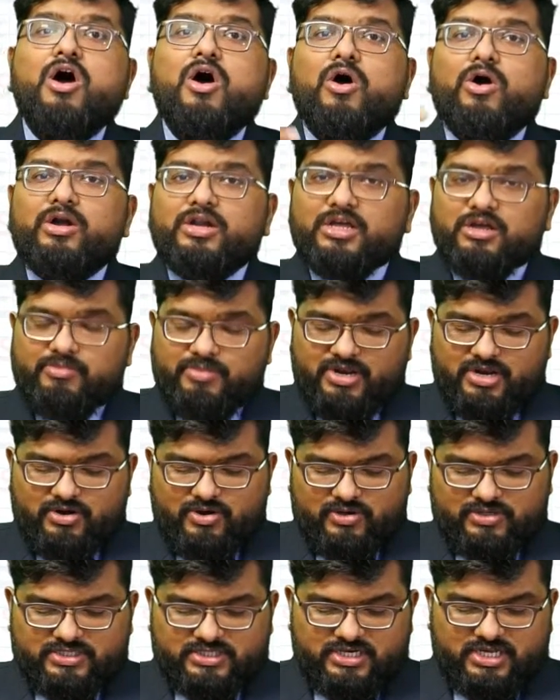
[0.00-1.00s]
or terminal
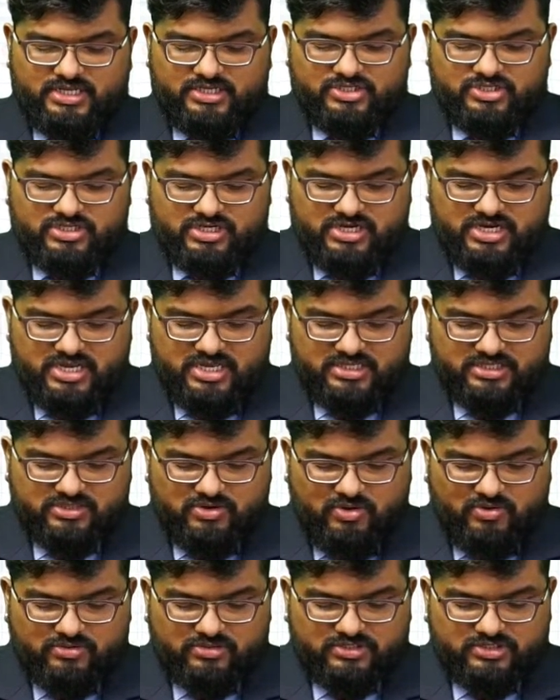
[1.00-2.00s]
oxidation is
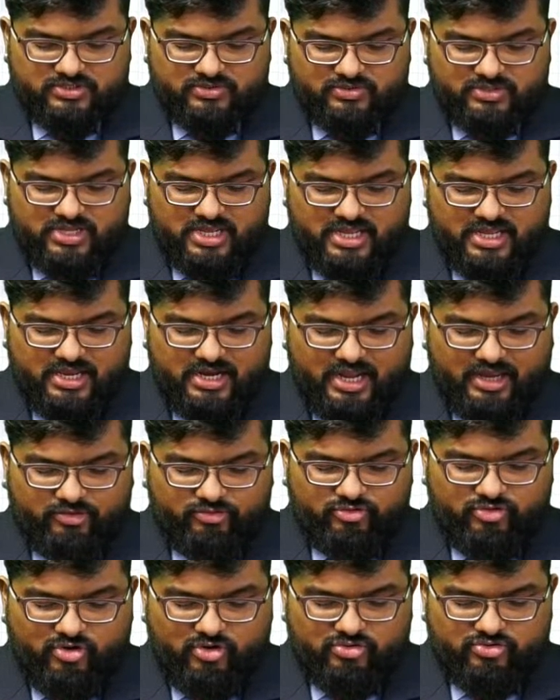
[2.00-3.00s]
also the
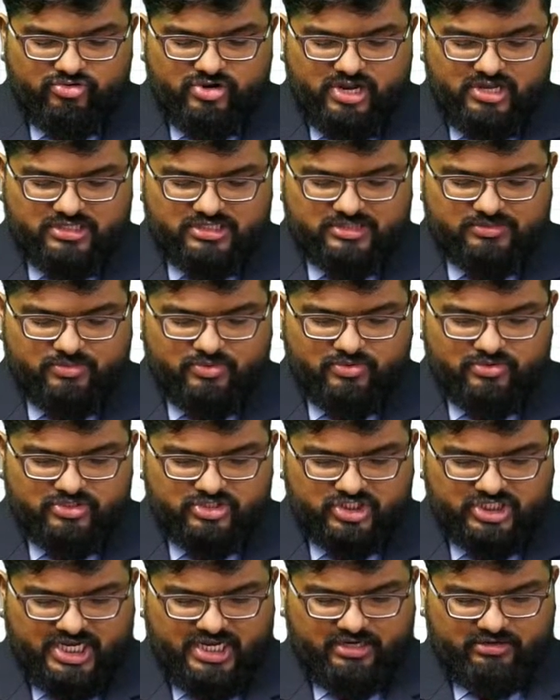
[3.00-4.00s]
electron
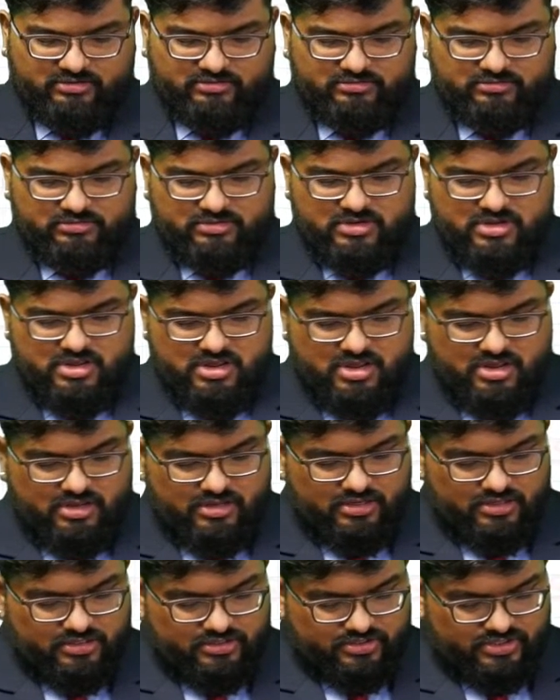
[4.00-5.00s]
transport chain.
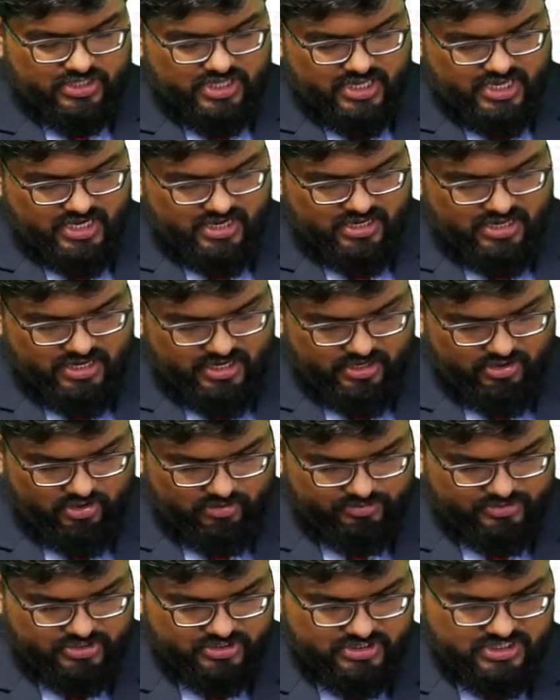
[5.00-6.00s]
So the incorrect
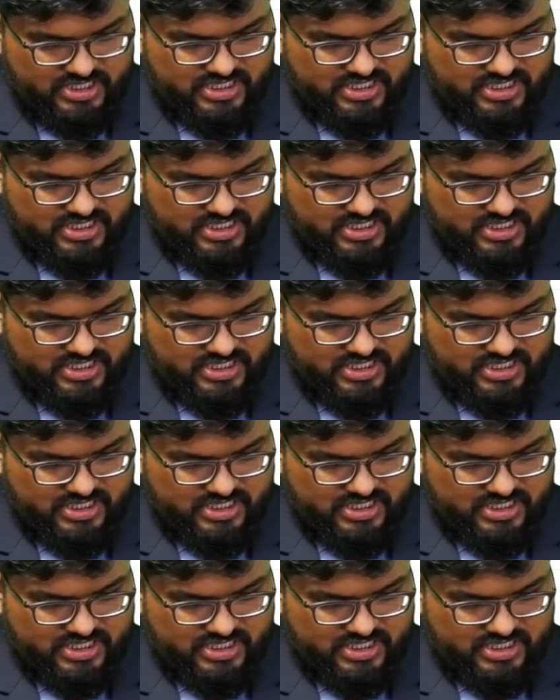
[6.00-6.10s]
option